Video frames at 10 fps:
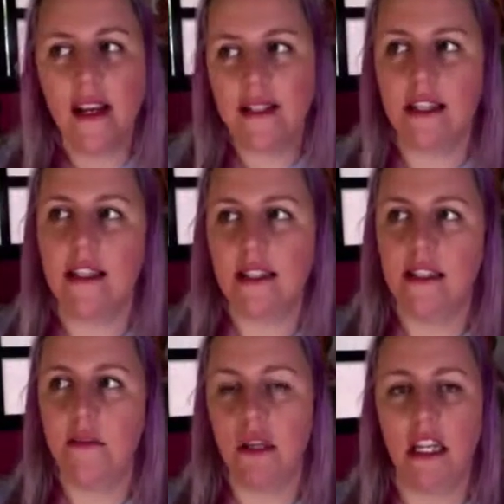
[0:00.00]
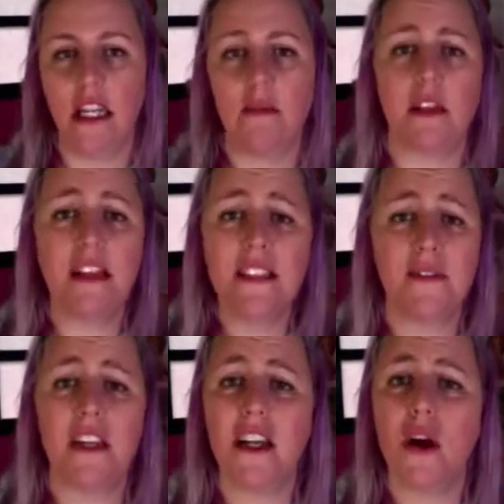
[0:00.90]
I said this in the beginning, but this
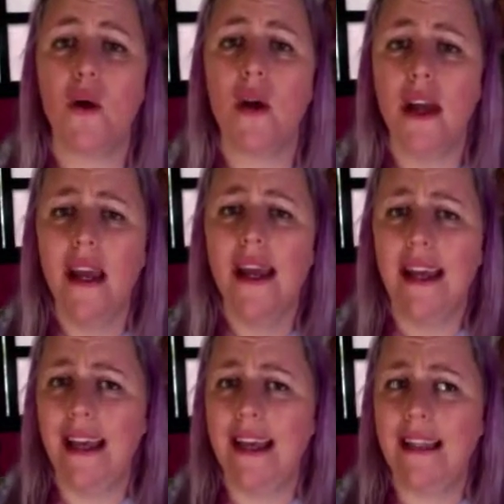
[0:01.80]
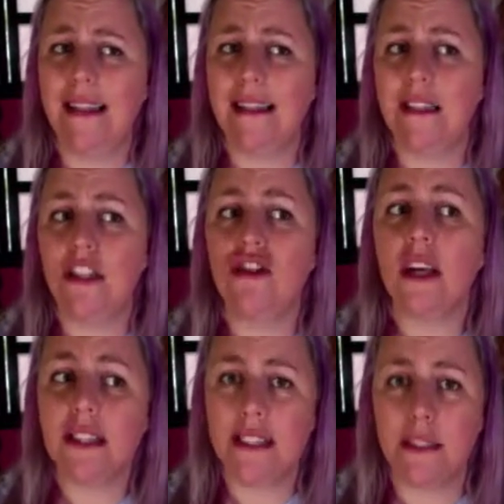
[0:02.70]
video is
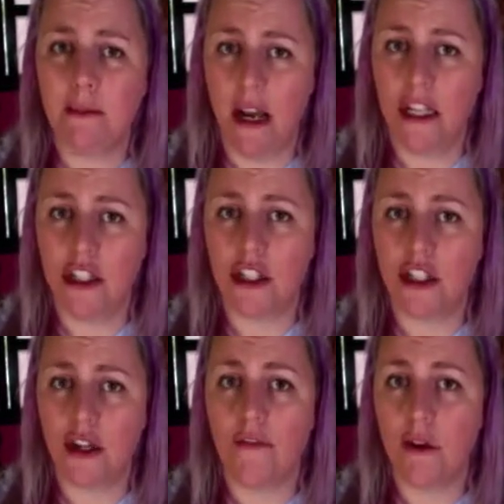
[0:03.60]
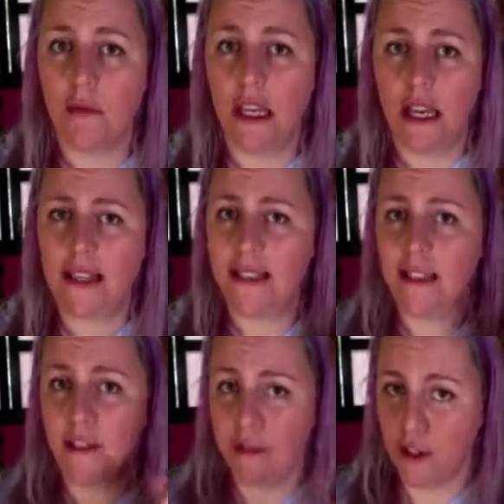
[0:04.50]
just as much for me as it
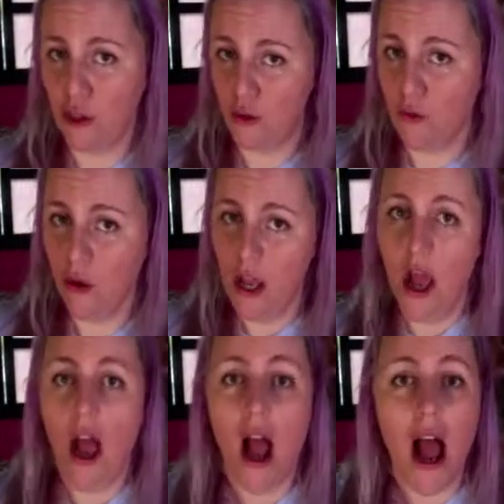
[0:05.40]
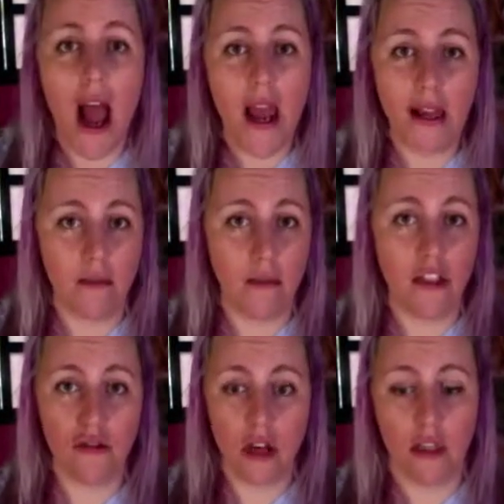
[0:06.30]
is for you. I am
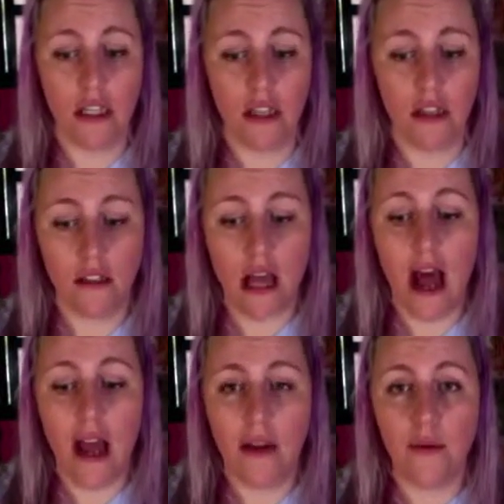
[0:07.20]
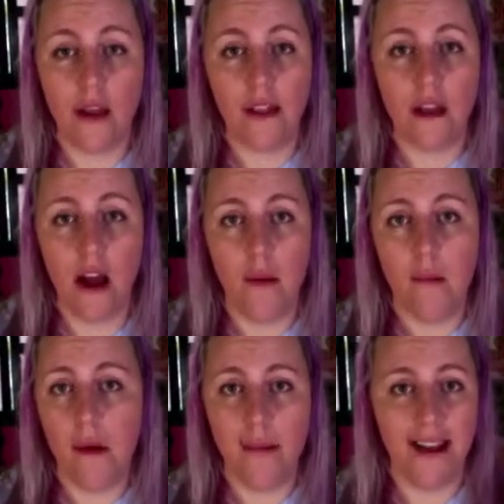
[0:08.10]
struggling a lot with
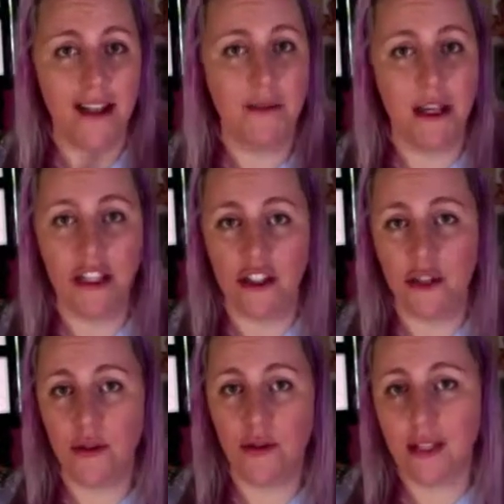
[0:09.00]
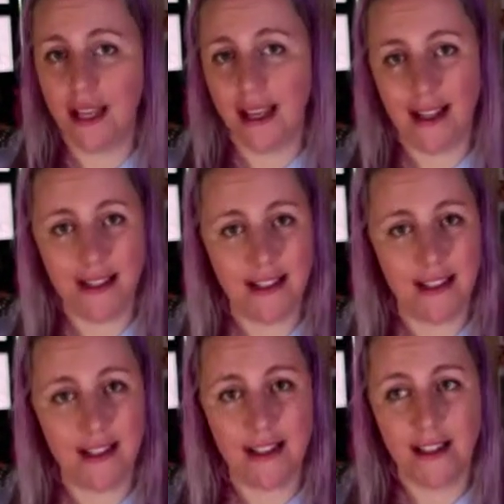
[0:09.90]
abandonment issues, and
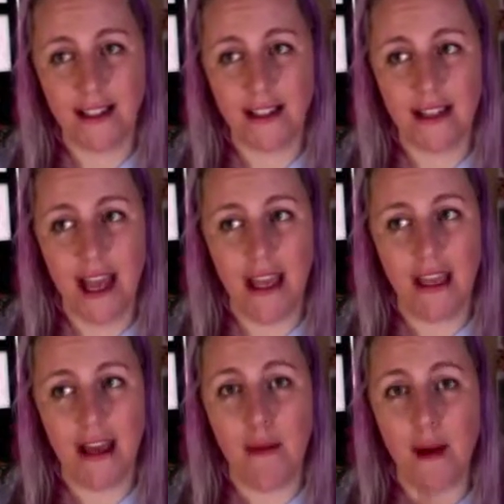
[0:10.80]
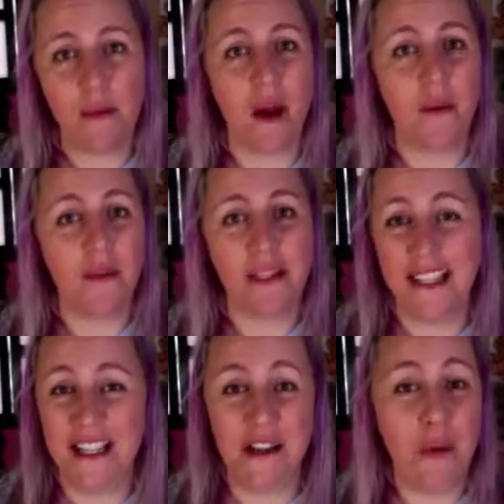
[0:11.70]
like I'm gonna probably
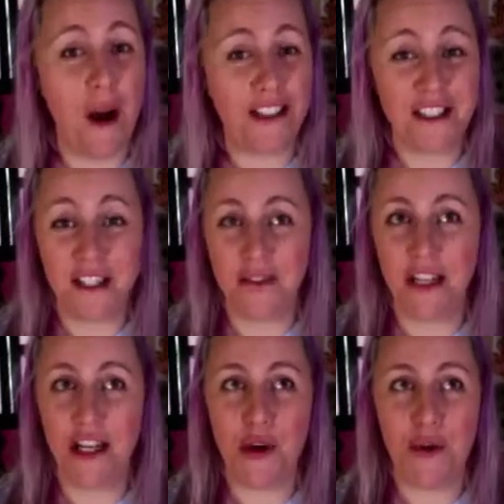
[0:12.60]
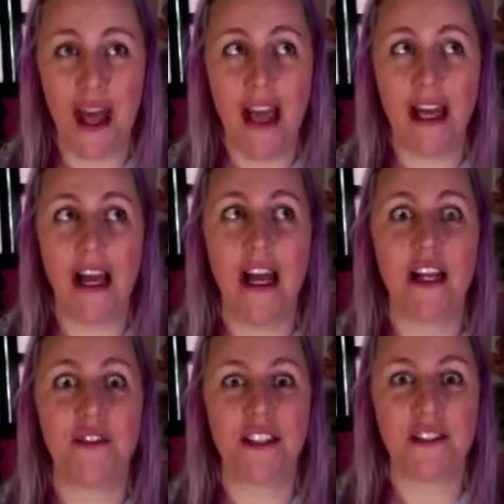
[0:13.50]
need to watch this video like
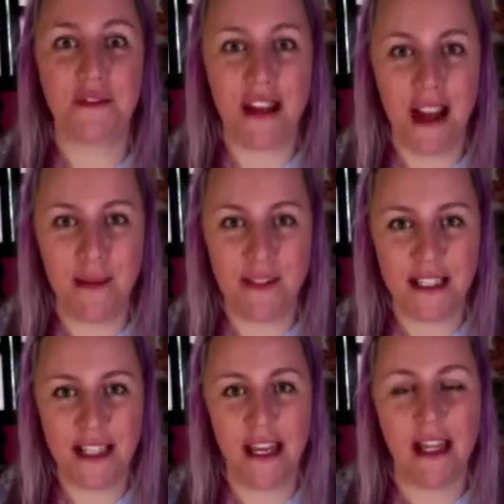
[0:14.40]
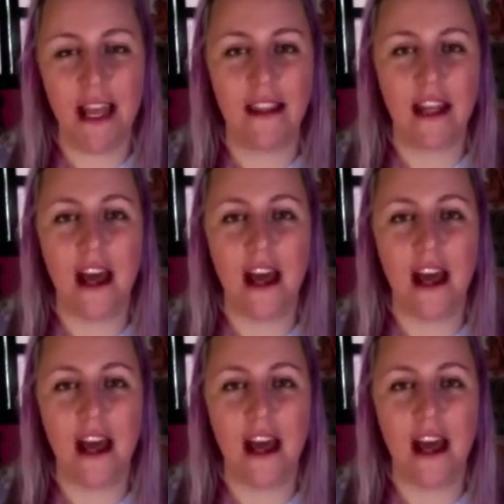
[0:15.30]
hundreds of times to get like